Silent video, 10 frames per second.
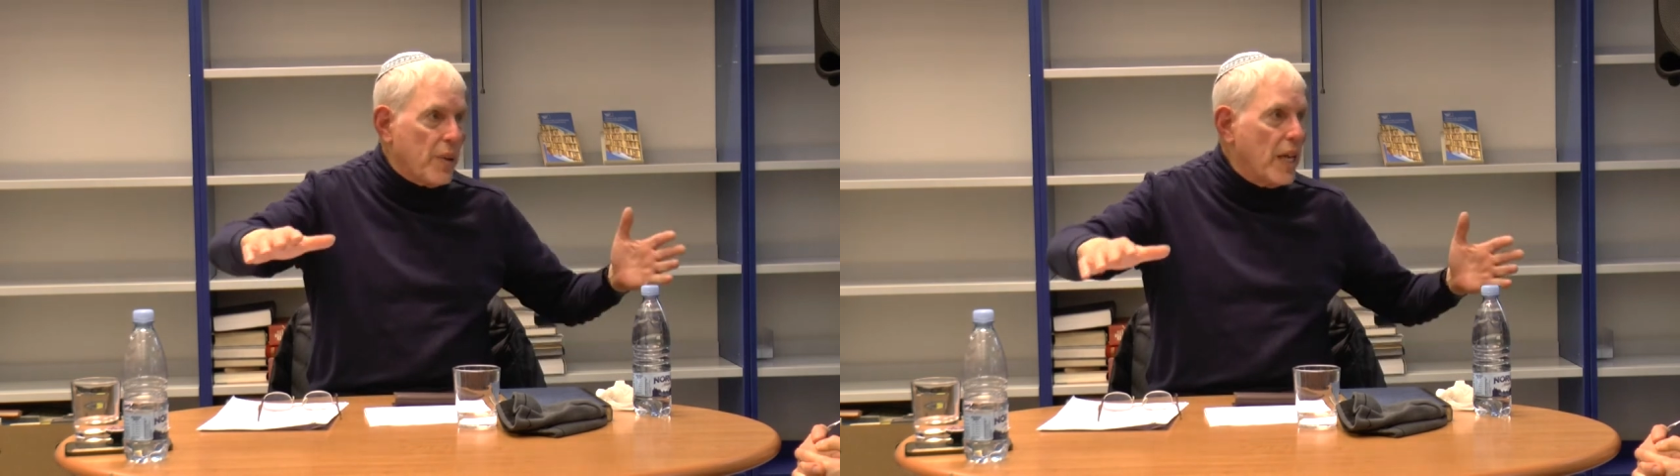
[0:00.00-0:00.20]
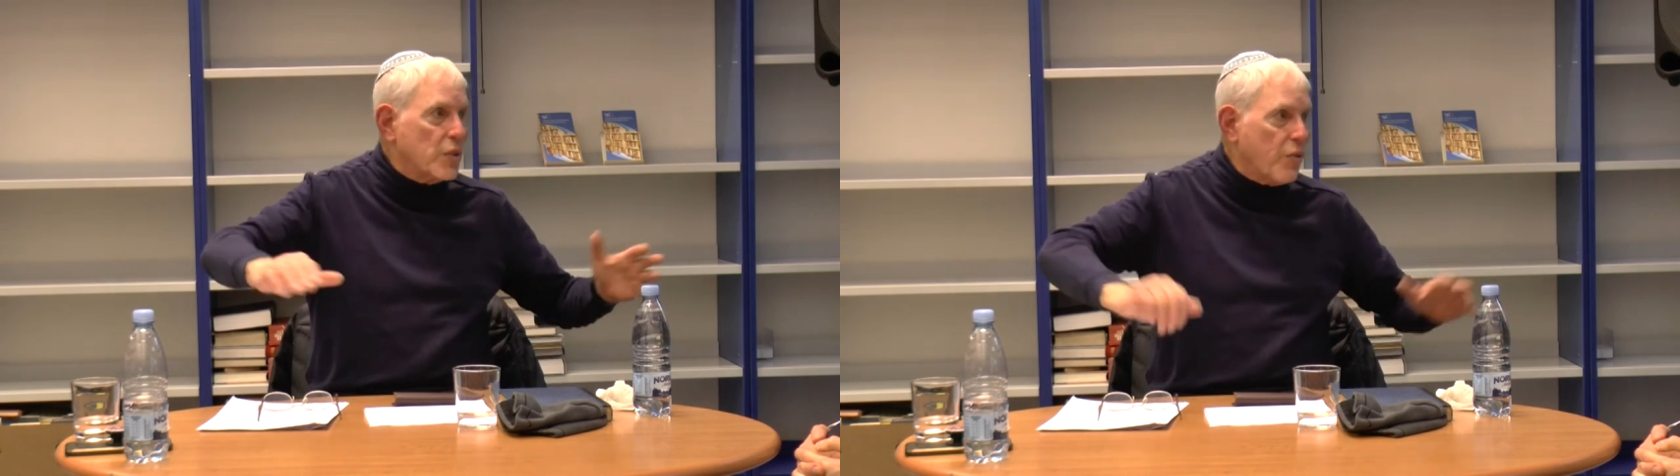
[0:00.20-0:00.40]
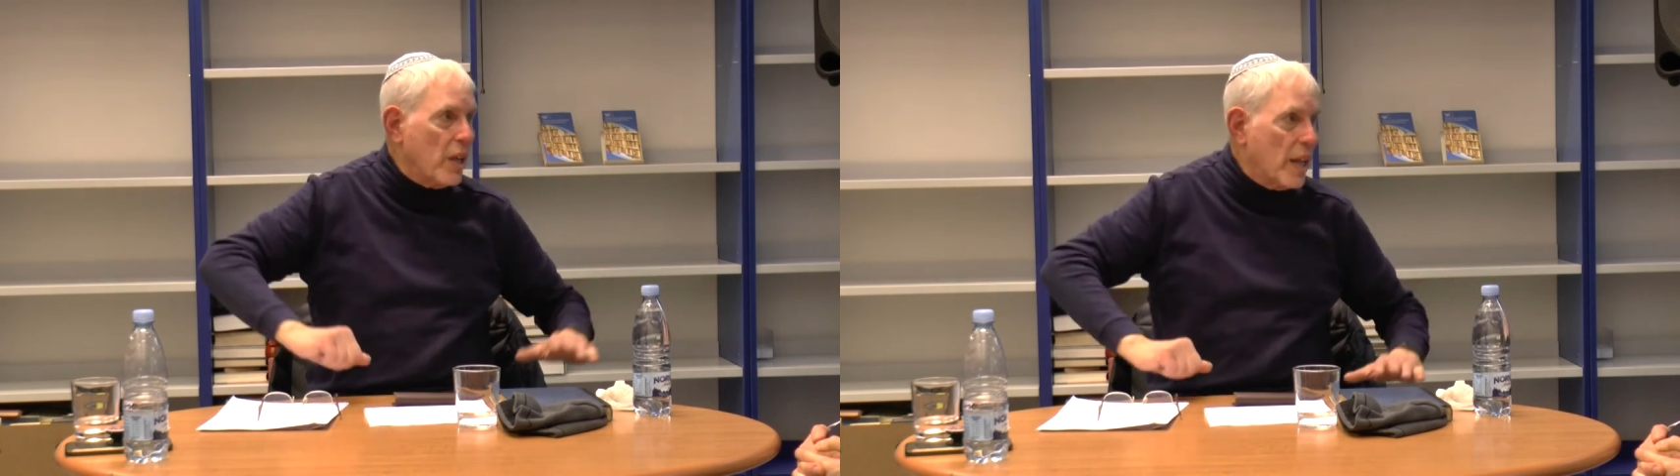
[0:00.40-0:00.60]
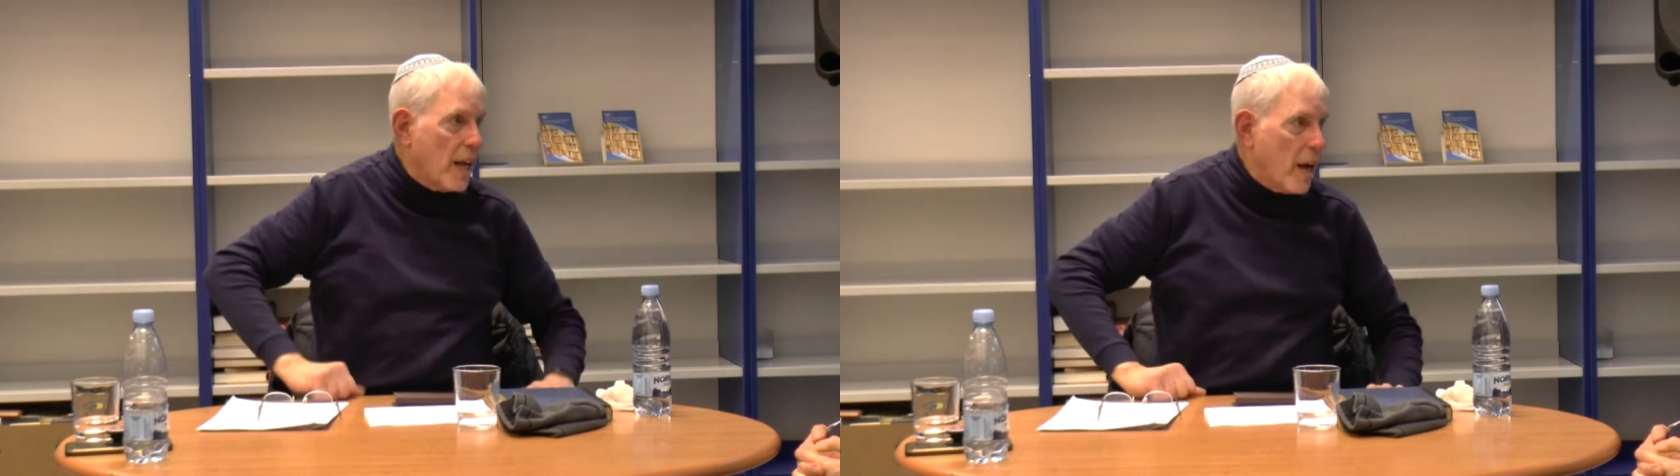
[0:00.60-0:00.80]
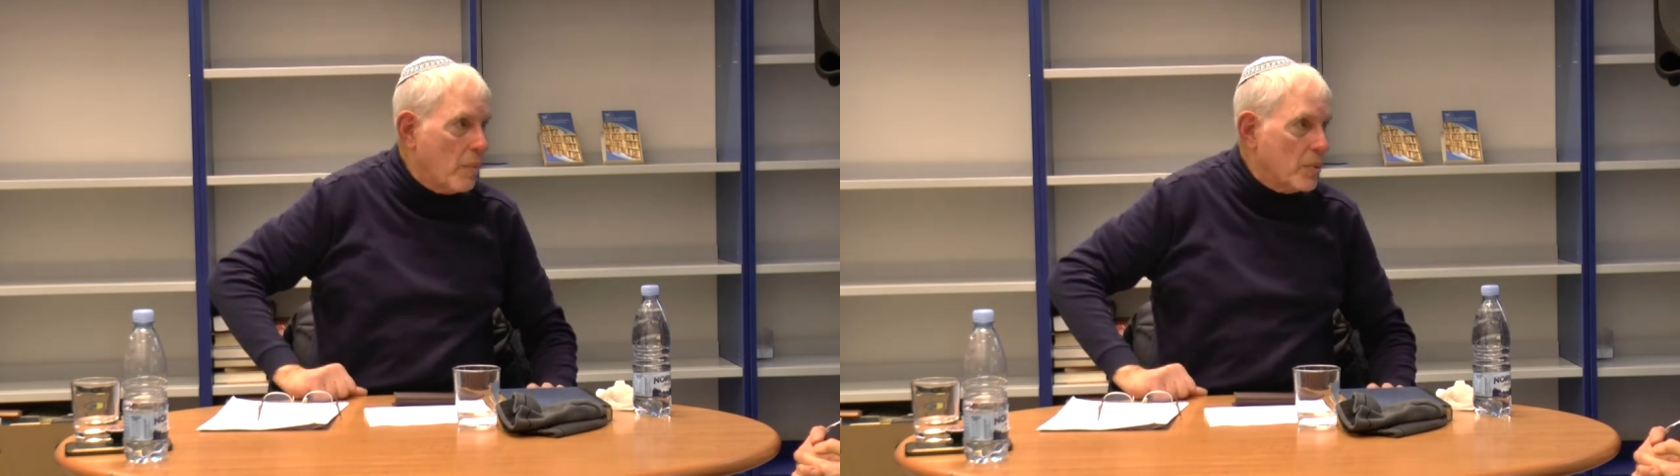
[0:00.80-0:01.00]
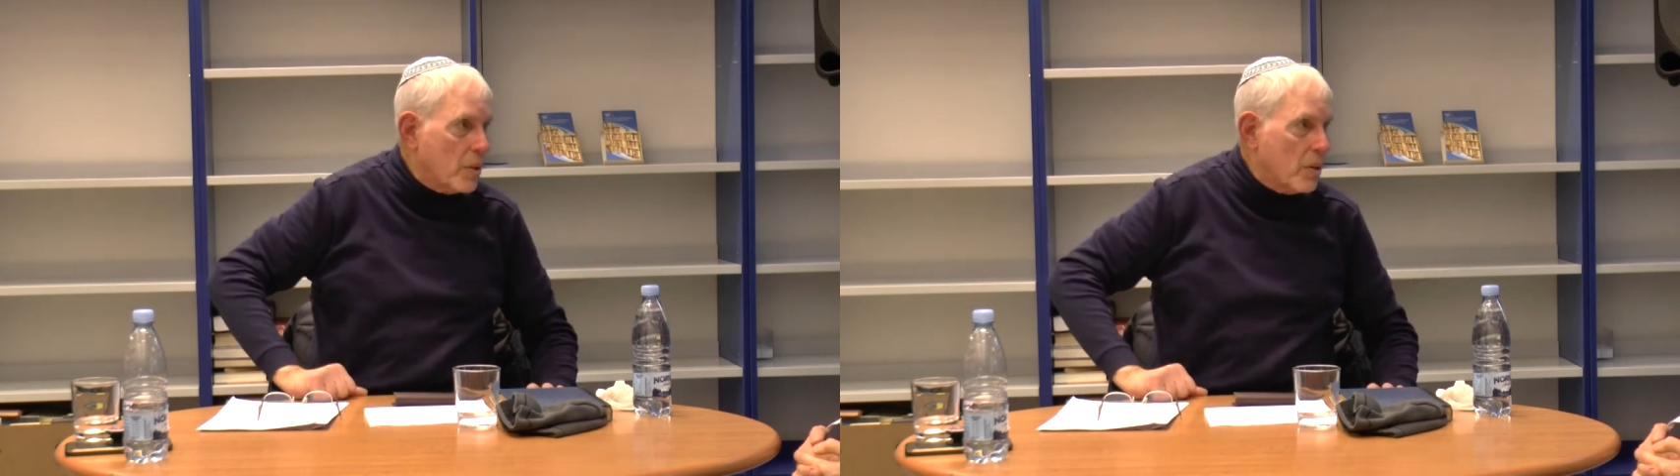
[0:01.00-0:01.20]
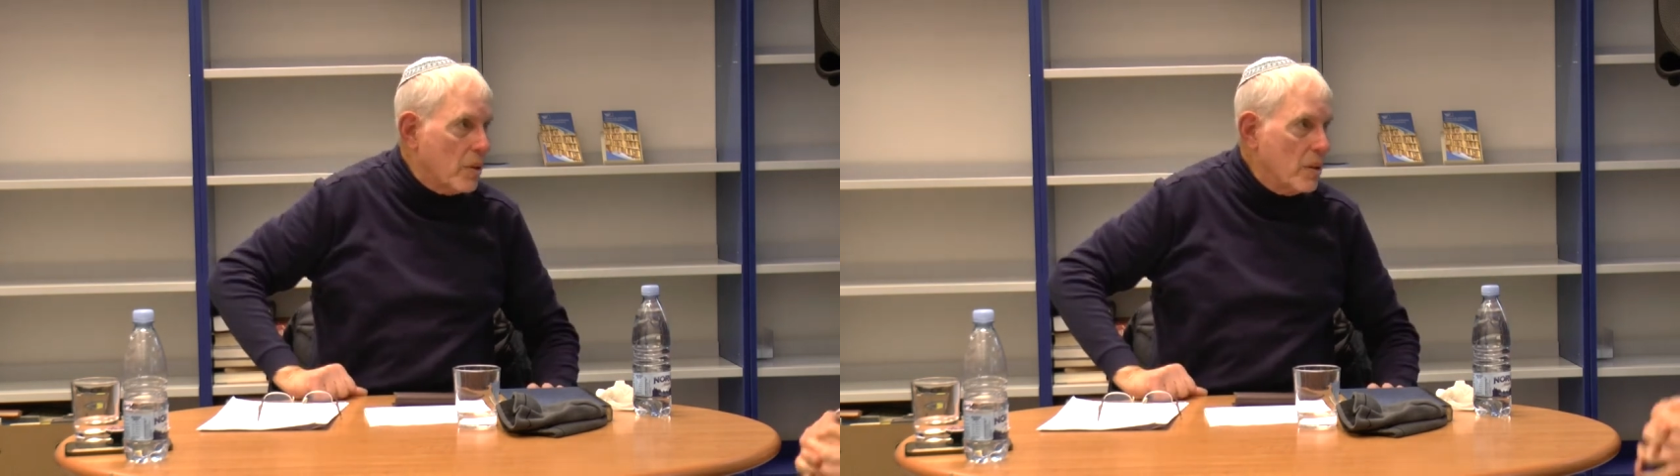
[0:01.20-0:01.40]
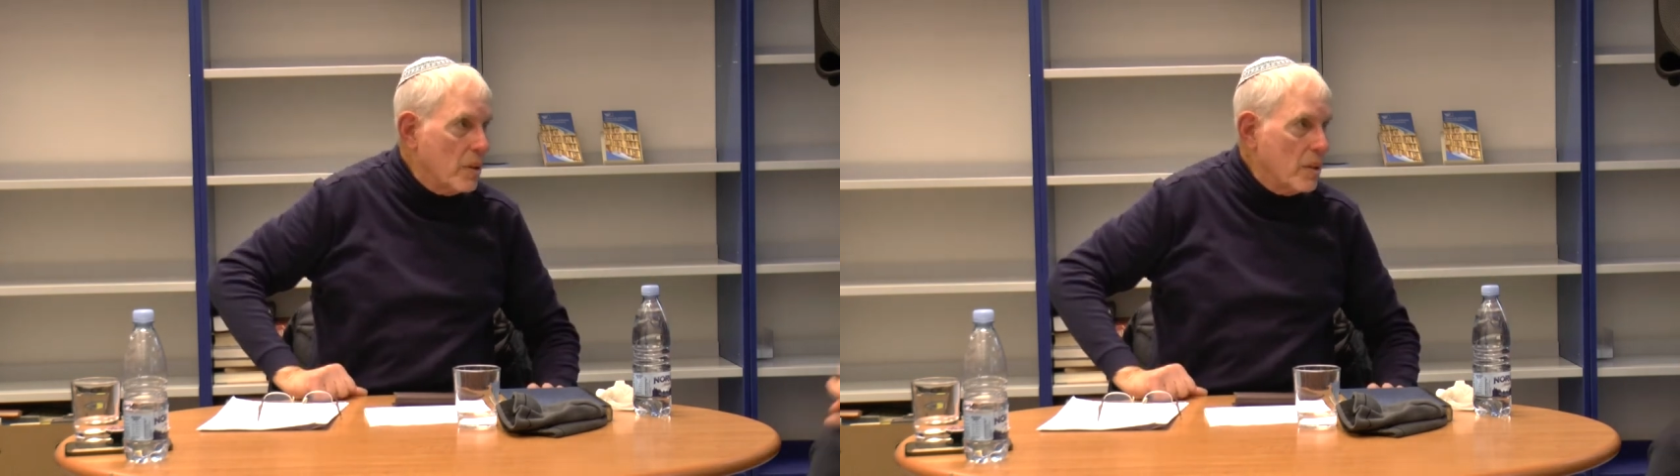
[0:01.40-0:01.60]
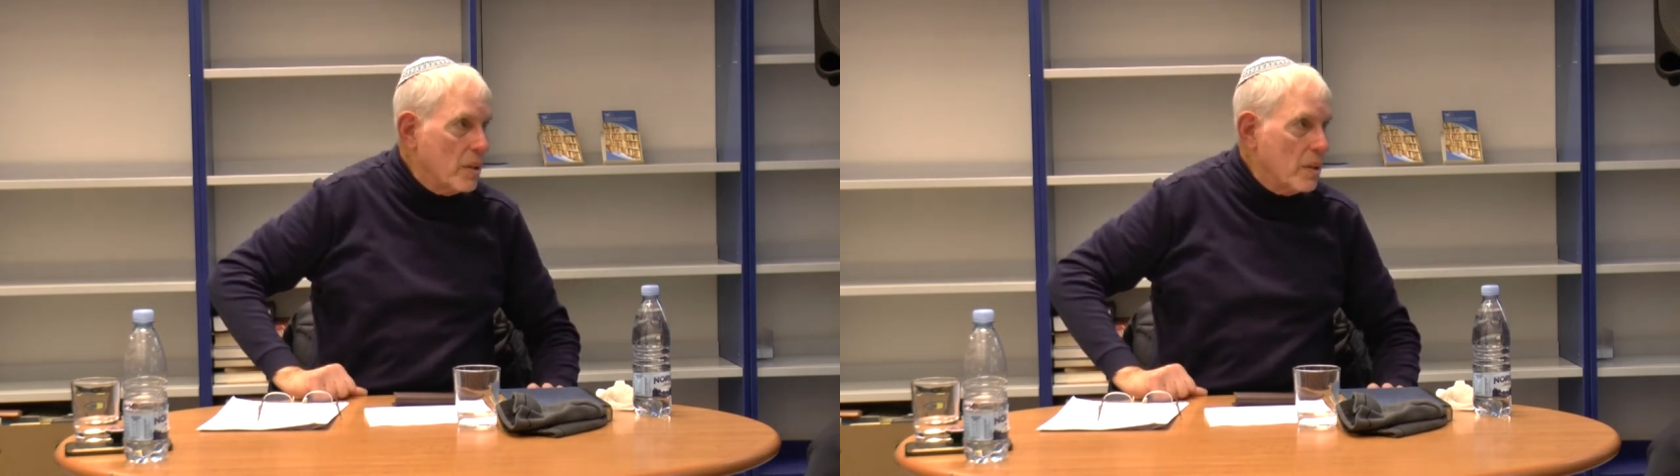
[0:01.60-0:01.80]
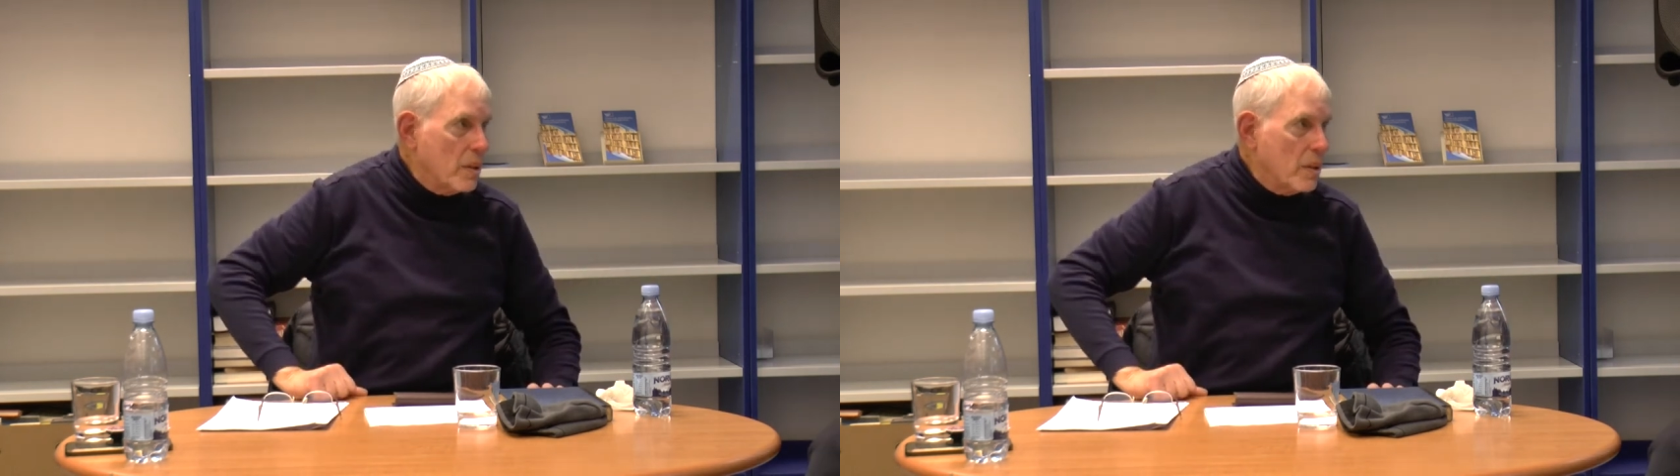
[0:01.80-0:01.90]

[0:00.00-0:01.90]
any place for him.